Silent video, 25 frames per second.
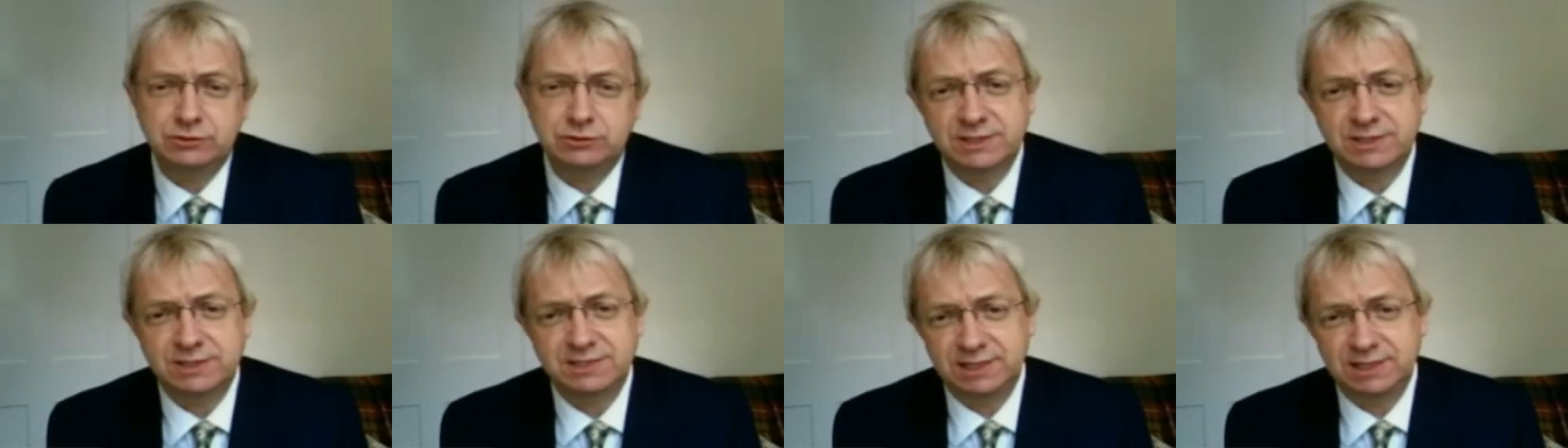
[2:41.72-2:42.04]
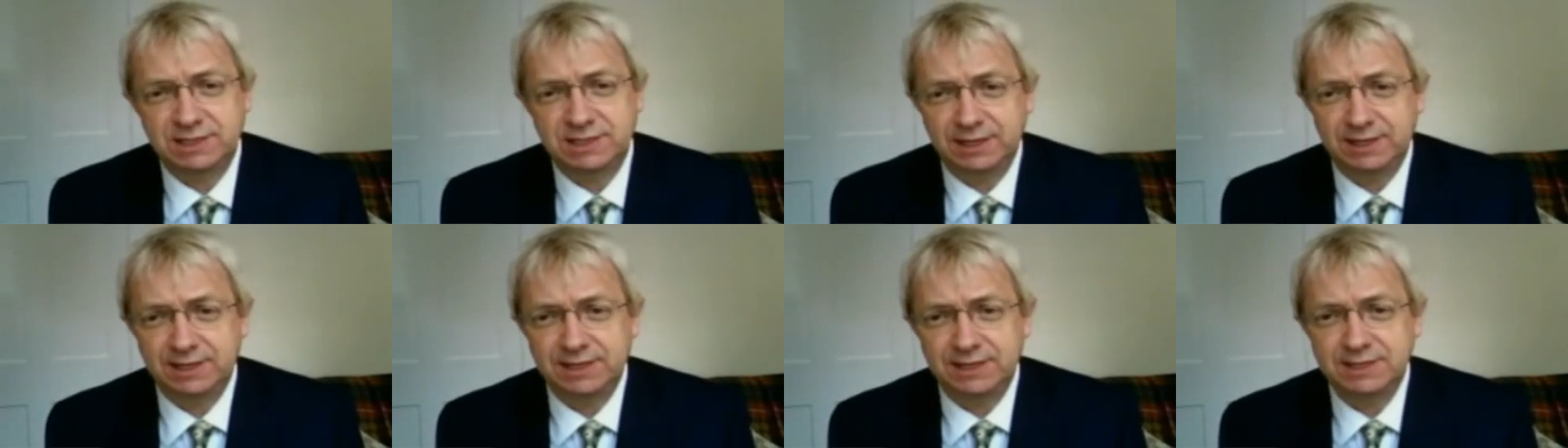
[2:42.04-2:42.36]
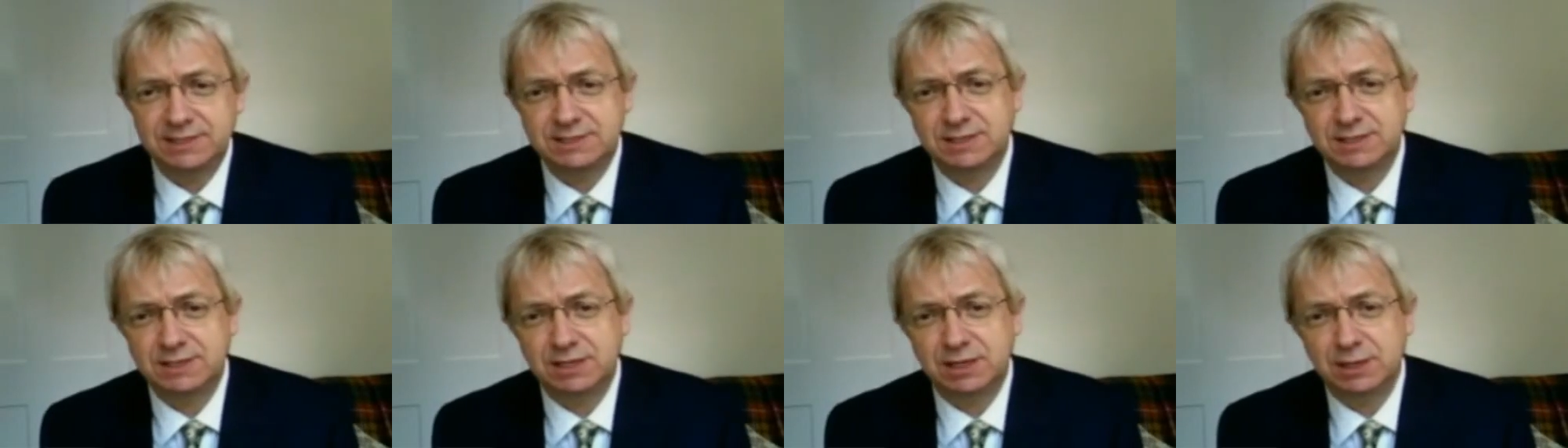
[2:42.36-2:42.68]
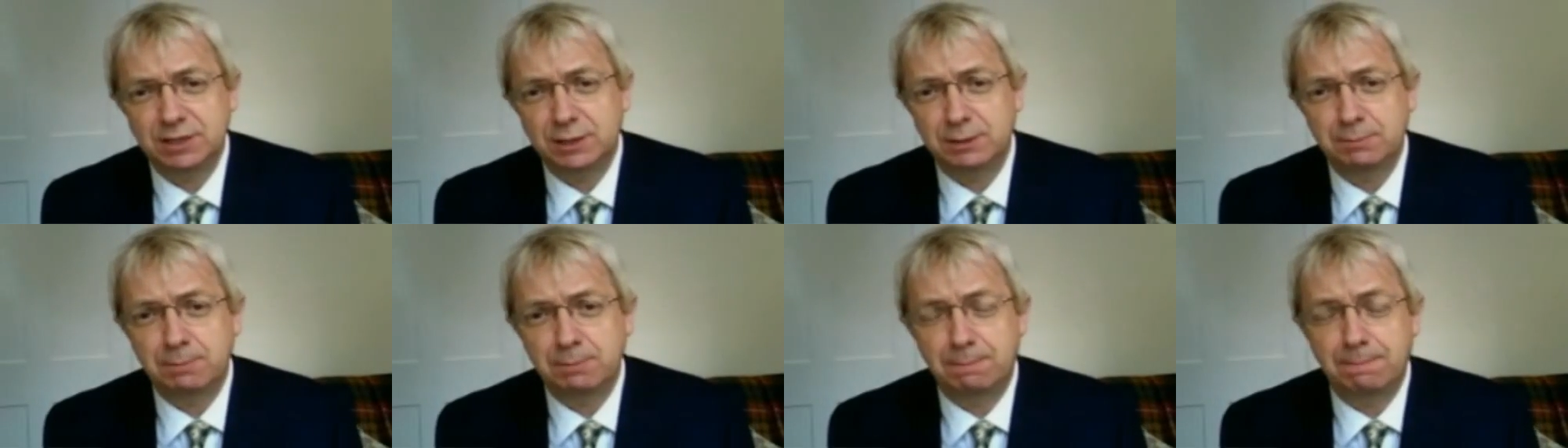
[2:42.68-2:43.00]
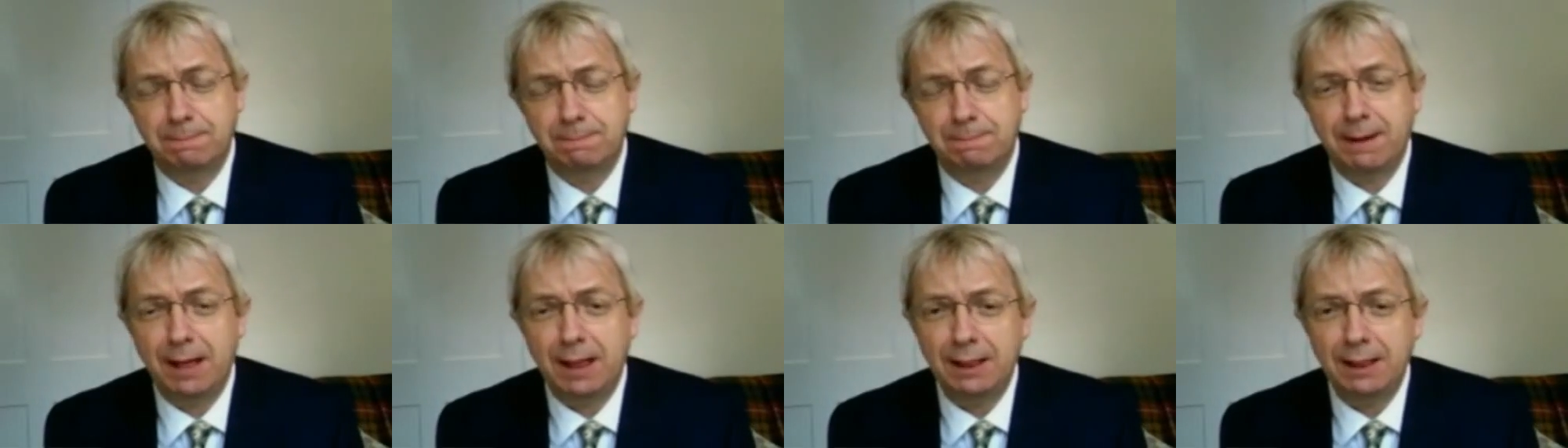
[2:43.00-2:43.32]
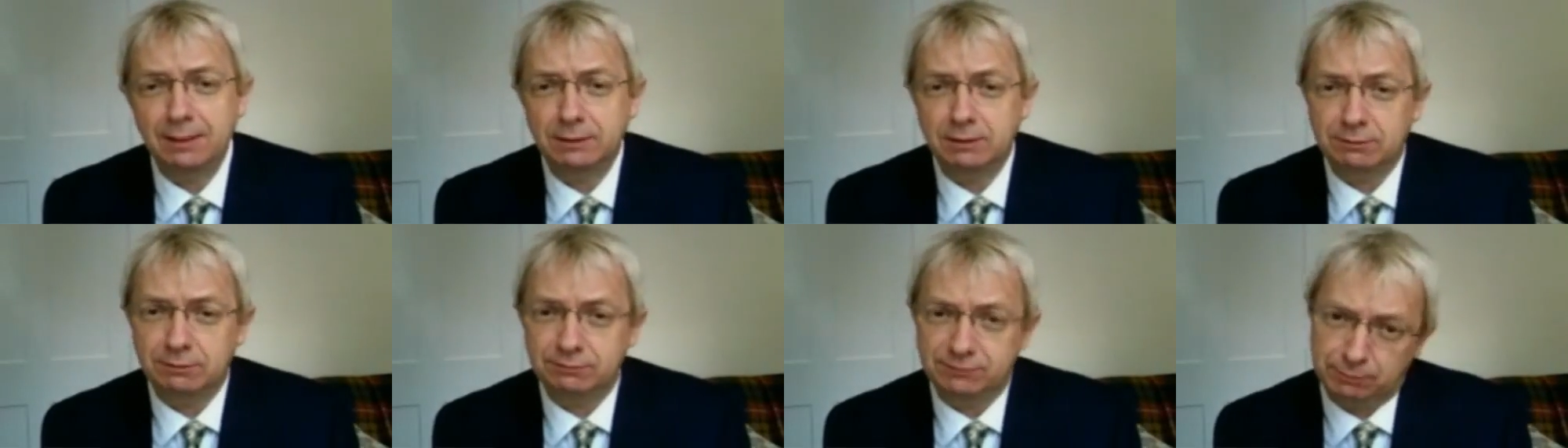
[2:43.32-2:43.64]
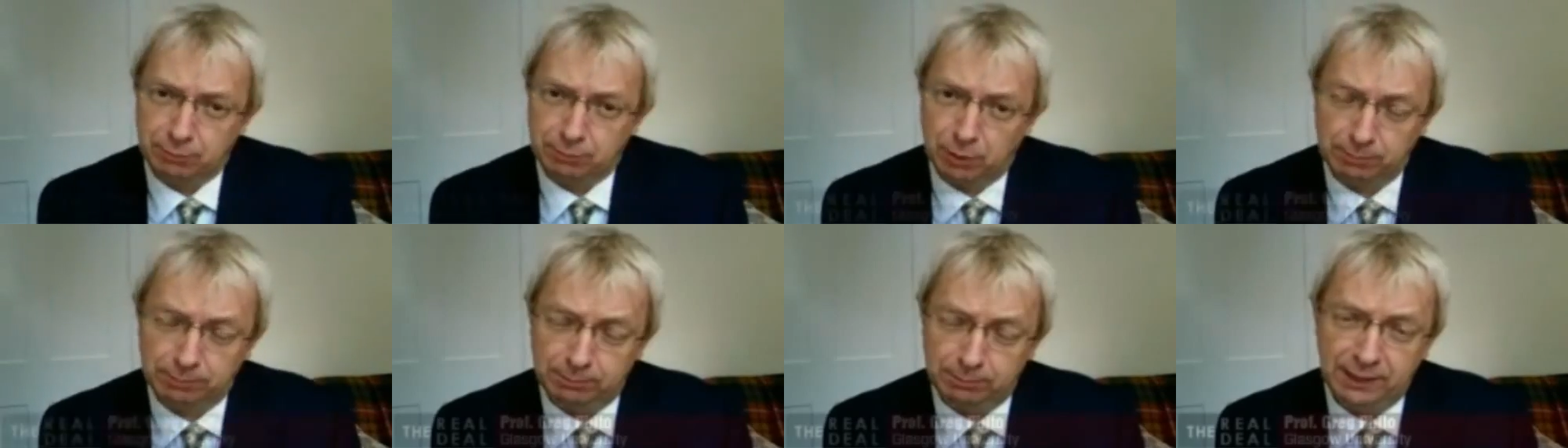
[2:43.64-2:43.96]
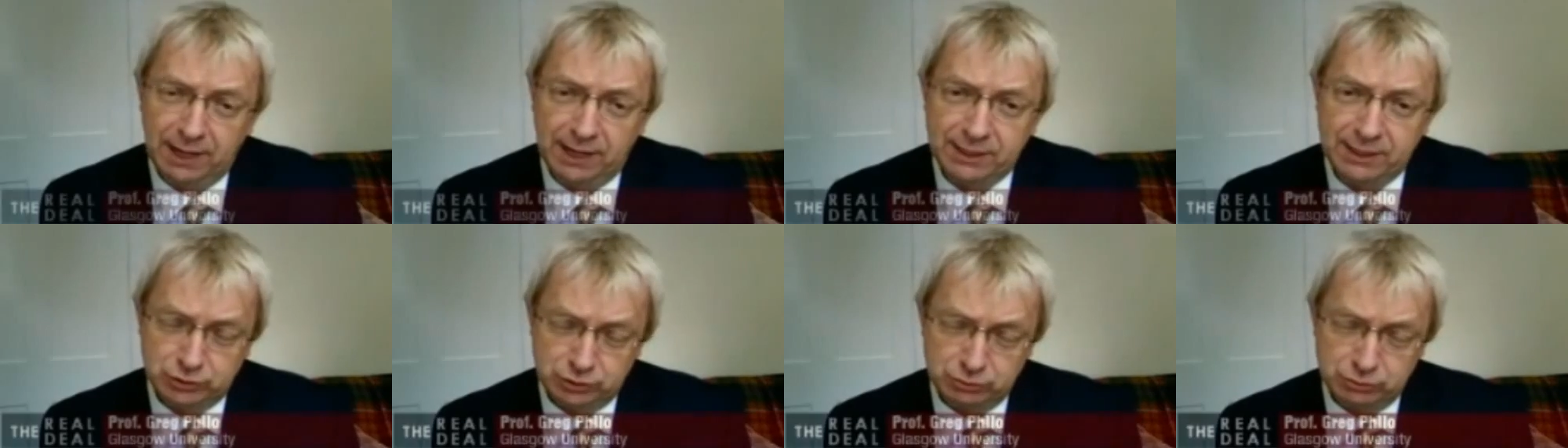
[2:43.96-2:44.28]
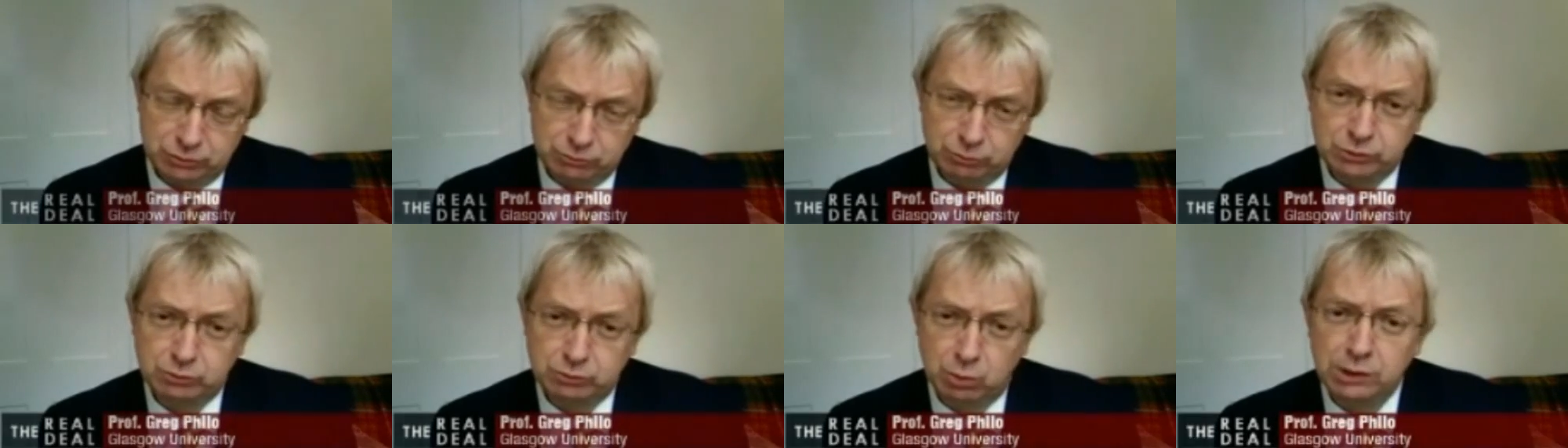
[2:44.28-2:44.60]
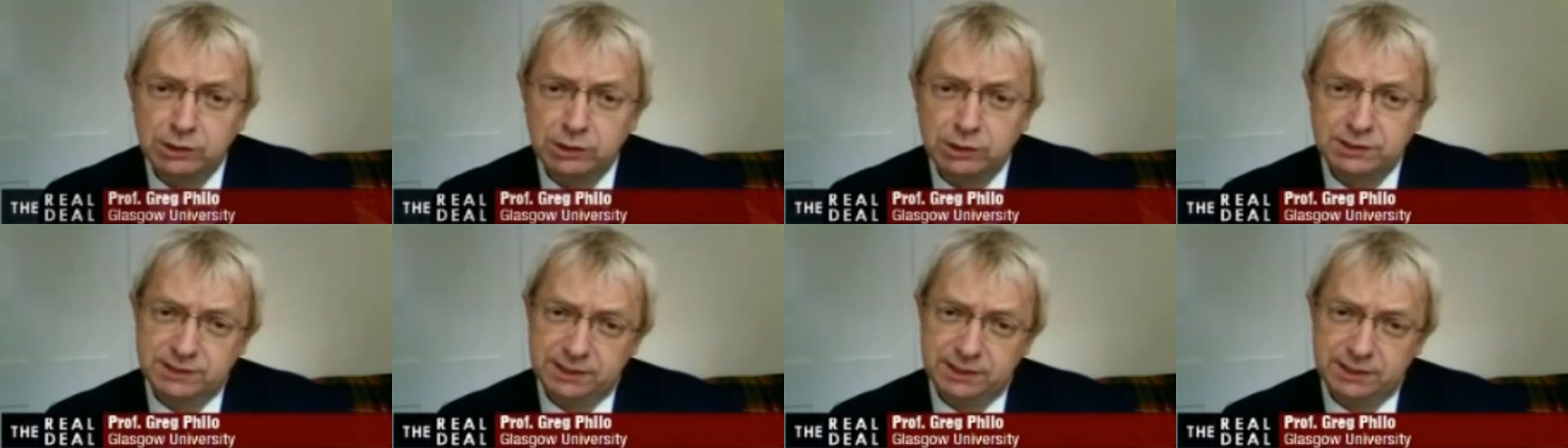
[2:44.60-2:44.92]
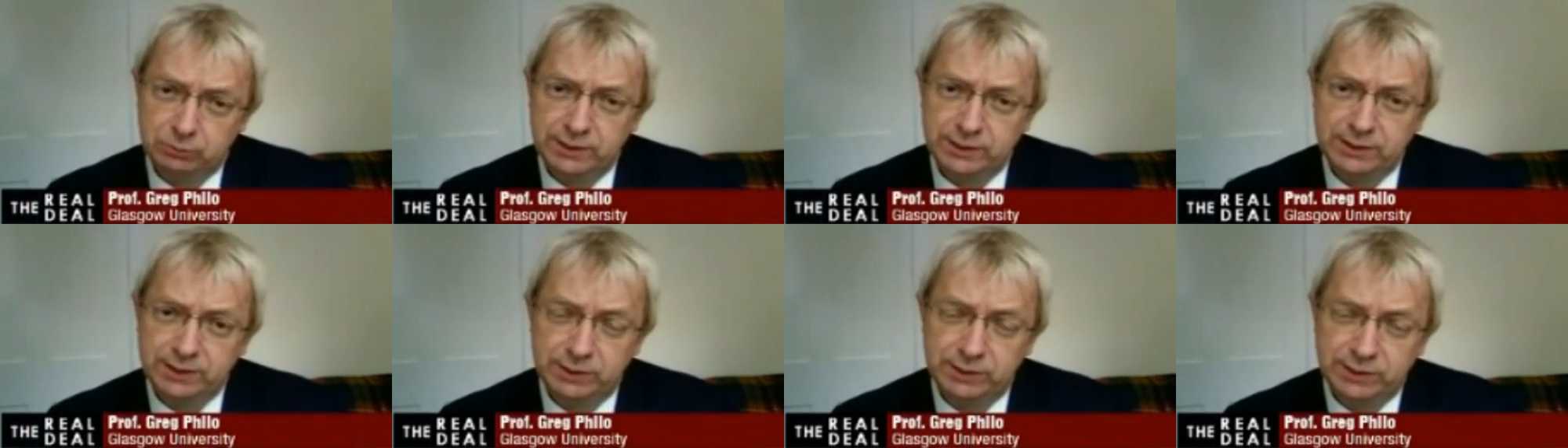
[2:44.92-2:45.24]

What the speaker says: interesting is that the bulk of the population would want it.